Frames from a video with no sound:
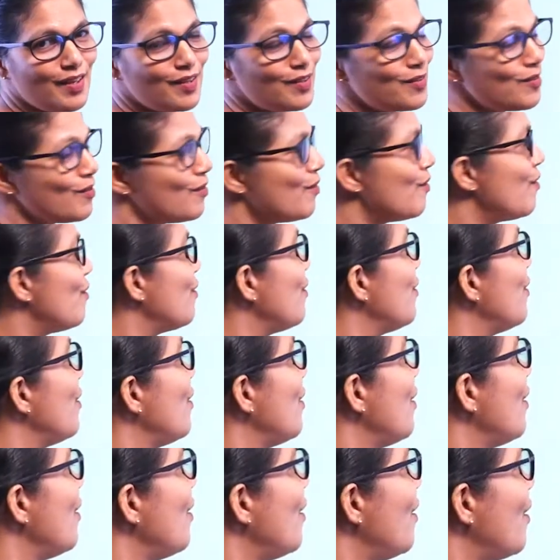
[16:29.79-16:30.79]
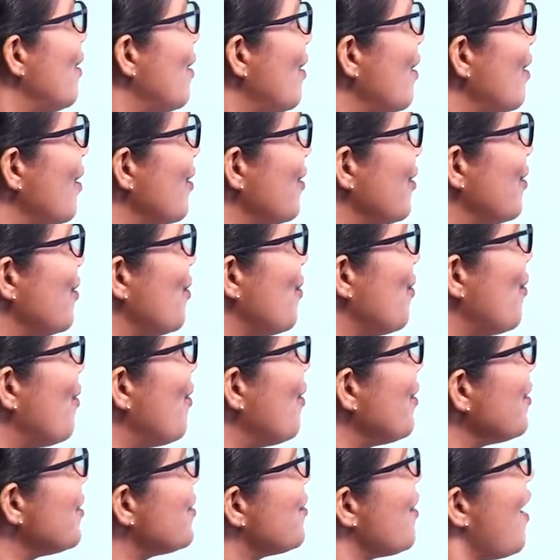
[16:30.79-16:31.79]
So
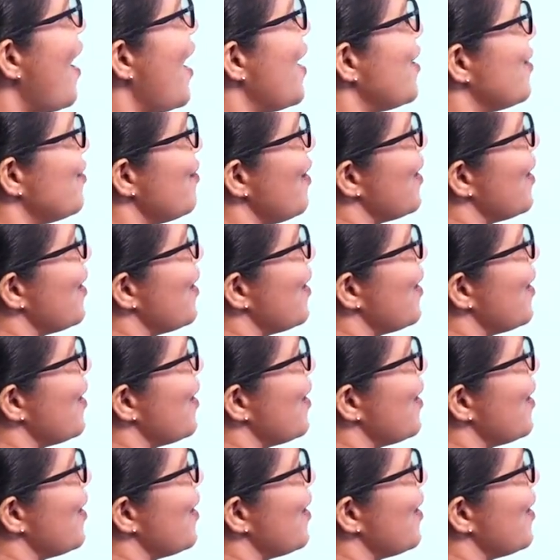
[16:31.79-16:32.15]
don't try to